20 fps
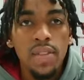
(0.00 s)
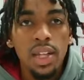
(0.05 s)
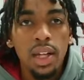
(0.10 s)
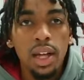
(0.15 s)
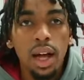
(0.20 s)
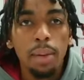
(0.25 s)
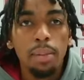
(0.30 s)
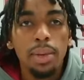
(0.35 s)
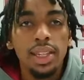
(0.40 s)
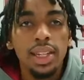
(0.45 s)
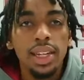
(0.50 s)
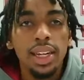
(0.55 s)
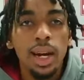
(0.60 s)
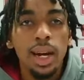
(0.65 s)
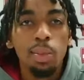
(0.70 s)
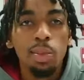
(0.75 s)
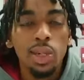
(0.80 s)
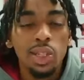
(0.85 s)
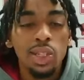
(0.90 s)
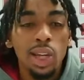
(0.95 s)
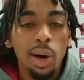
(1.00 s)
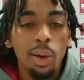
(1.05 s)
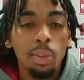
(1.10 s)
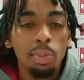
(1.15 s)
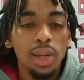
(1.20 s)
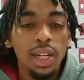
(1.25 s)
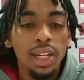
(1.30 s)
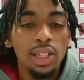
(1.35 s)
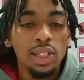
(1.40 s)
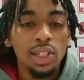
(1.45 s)
I mean, the numbers don't
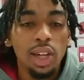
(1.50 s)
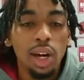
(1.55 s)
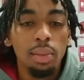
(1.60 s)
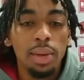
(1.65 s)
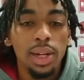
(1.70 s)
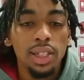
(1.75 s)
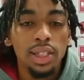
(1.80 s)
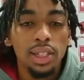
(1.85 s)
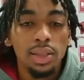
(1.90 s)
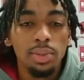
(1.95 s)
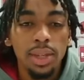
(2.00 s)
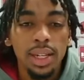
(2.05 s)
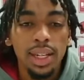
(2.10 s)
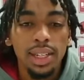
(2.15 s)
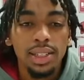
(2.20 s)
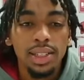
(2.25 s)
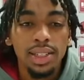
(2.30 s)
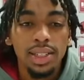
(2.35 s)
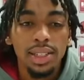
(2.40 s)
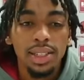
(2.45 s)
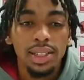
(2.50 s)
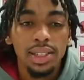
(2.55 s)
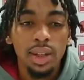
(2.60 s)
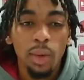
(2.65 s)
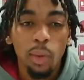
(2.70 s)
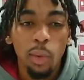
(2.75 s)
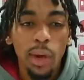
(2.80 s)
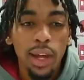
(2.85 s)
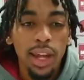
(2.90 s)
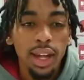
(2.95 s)
mean so much to me as just the
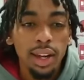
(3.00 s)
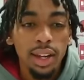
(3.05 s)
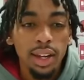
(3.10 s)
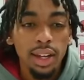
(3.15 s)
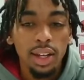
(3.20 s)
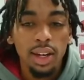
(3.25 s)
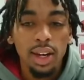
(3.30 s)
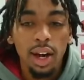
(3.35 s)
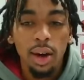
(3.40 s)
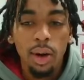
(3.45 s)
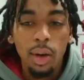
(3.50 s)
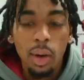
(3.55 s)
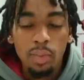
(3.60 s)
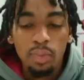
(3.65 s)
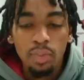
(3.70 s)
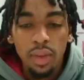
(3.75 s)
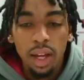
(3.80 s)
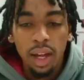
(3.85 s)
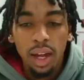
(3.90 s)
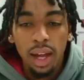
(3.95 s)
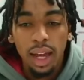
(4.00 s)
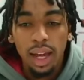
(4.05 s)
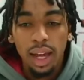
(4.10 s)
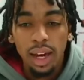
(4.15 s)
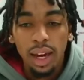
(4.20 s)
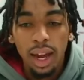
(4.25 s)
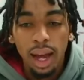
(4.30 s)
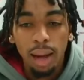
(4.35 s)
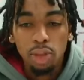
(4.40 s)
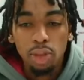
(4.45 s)
win, you know? And
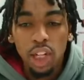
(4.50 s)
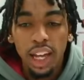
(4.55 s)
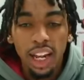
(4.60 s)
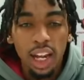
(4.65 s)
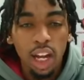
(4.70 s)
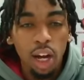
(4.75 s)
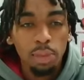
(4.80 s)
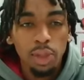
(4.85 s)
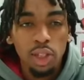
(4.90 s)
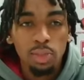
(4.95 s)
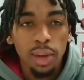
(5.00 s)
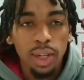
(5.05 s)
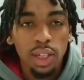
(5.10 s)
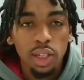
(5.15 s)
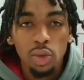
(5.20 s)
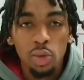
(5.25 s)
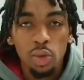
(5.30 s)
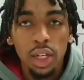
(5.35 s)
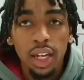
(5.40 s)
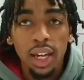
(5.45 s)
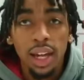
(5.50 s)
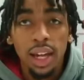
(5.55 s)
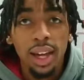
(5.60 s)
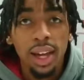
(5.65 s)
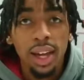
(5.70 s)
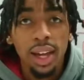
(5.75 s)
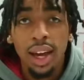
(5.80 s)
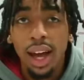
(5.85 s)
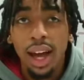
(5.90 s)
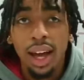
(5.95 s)
I'm trying to help as much as we
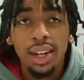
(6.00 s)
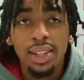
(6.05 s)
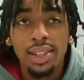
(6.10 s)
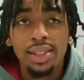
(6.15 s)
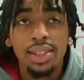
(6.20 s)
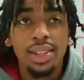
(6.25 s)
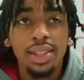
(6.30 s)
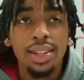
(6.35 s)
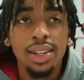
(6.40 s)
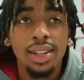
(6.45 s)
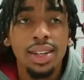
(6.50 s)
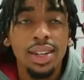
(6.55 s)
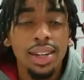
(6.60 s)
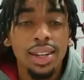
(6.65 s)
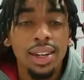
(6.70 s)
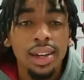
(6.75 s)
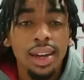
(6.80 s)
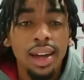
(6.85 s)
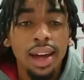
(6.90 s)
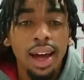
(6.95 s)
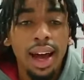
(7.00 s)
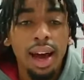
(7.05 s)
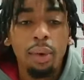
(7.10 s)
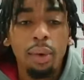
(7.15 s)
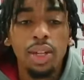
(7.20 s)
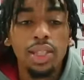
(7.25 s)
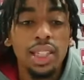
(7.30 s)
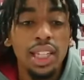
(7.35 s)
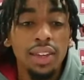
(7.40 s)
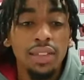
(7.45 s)
can. Honestly, I
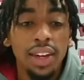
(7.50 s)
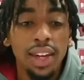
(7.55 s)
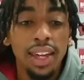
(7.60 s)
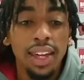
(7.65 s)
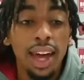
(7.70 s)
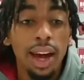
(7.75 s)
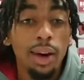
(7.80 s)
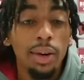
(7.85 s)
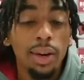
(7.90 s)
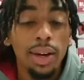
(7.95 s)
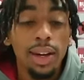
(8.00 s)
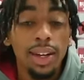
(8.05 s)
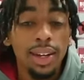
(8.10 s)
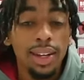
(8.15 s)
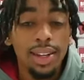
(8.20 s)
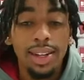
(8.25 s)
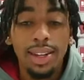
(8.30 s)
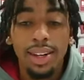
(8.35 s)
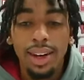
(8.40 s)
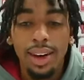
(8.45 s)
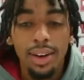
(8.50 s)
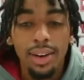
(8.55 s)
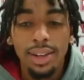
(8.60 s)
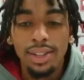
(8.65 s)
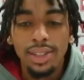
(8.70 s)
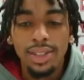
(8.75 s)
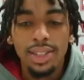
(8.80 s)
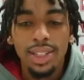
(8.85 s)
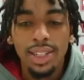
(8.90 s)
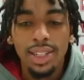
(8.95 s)
wasn't even counting, you know? It
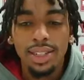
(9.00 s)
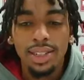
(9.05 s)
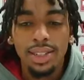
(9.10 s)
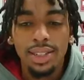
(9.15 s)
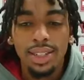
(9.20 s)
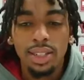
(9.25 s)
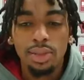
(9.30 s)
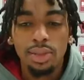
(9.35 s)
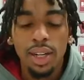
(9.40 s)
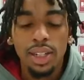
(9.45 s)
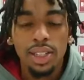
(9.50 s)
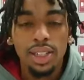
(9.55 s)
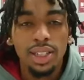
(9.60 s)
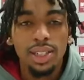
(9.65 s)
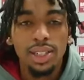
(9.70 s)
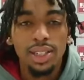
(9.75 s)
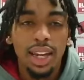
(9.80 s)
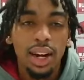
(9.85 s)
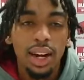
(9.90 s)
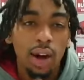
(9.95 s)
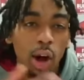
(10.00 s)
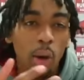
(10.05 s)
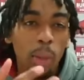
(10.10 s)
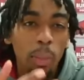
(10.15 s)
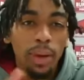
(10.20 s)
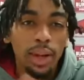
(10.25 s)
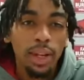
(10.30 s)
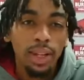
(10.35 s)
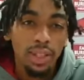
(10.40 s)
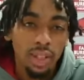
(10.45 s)
was just as much as they're
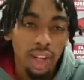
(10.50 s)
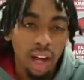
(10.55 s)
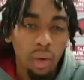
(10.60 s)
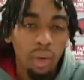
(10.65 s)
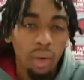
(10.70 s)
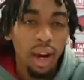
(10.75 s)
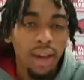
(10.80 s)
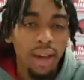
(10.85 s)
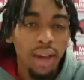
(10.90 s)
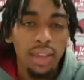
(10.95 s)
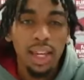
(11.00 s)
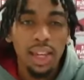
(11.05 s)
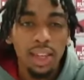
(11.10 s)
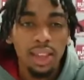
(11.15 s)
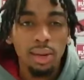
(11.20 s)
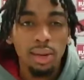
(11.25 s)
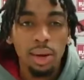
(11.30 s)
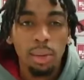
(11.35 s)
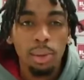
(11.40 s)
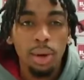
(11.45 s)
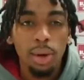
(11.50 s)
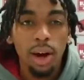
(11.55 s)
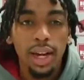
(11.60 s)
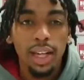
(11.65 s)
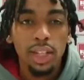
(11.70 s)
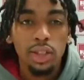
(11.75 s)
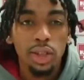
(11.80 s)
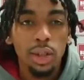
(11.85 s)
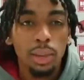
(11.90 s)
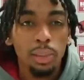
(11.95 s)
open. So I would love to get them the ball, and
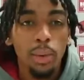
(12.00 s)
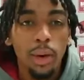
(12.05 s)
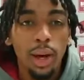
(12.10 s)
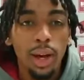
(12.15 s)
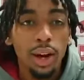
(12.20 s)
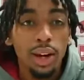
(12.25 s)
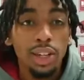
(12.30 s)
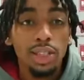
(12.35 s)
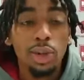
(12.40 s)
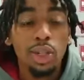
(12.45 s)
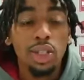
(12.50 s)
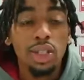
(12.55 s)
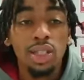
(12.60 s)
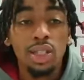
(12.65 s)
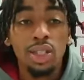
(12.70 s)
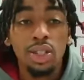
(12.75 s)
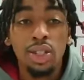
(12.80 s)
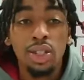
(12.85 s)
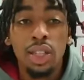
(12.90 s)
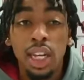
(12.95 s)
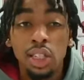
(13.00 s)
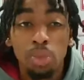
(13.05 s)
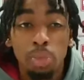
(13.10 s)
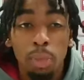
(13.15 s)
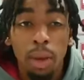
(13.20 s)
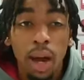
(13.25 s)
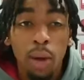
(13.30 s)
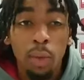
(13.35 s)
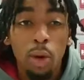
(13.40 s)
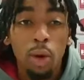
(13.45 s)
that's what the point guard's supposed to do. That's
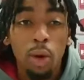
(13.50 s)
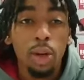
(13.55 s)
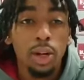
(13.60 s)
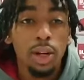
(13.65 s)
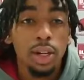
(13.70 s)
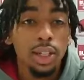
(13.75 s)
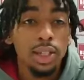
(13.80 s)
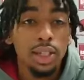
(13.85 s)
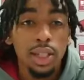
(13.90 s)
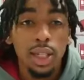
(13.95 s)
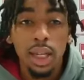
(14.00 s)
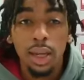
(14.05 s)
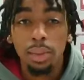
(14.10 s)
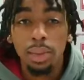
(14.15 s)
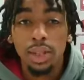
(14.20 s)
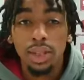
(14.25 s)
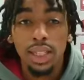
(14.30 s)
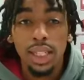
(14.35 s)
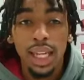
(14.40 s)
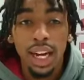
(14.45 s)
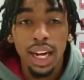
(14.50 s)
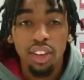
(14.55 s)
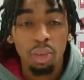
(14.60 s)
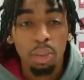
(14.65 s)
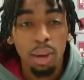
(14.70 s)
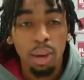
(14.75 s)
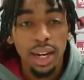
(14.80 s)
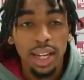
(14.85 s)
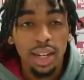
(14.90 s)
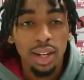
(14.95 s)
my role on this team, is to get
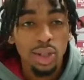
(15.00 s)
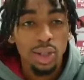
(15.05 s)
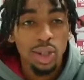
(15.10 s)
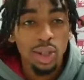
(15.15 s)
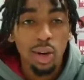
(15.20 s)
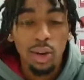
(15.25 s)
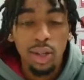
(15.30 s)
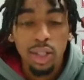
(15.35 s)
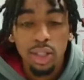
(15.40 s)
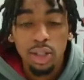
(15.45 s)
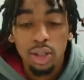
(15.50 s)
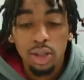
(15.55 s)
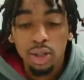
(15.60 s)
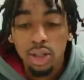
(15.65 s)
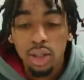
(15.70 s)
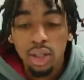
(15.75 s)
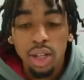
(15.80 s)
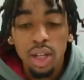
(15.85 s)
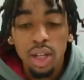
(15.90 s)
everybody else going too.